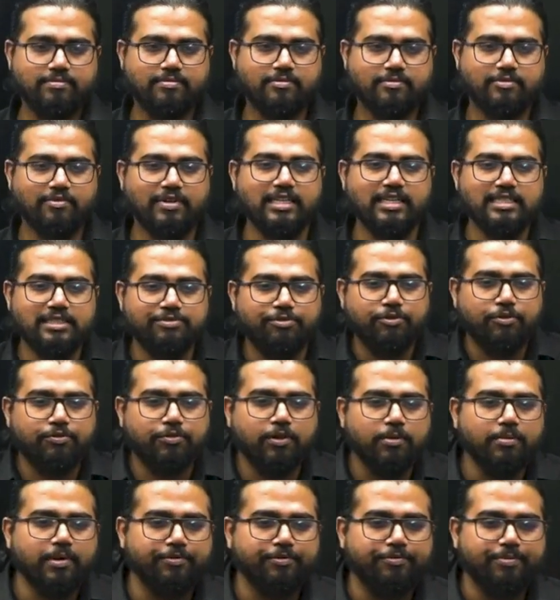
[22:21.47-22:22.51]
What is full
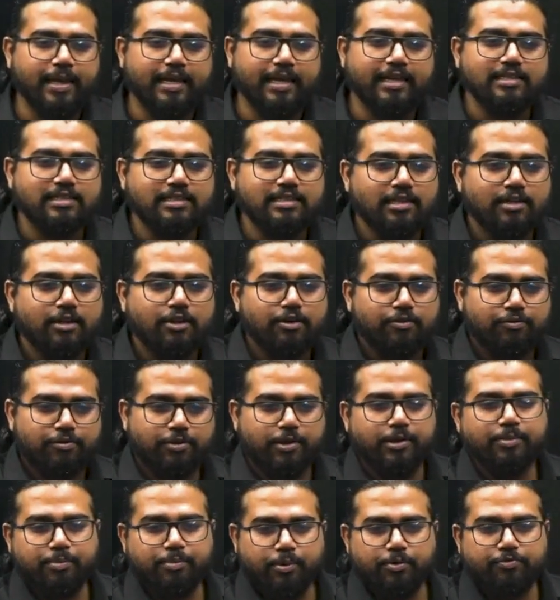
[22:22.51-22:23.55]
form? FPI is
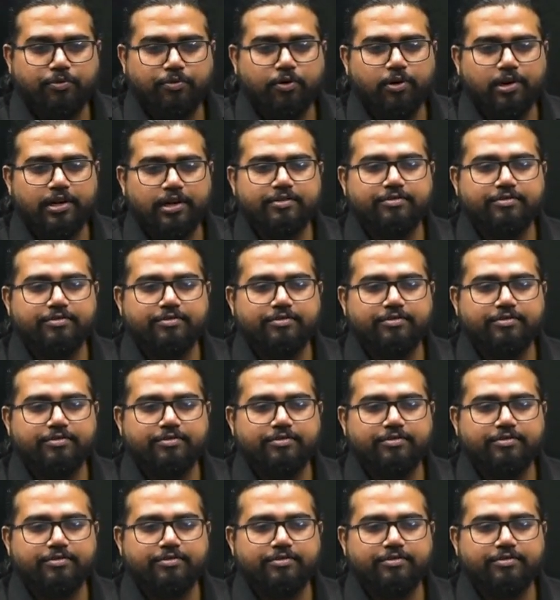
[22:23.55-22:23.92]
foreign portfolio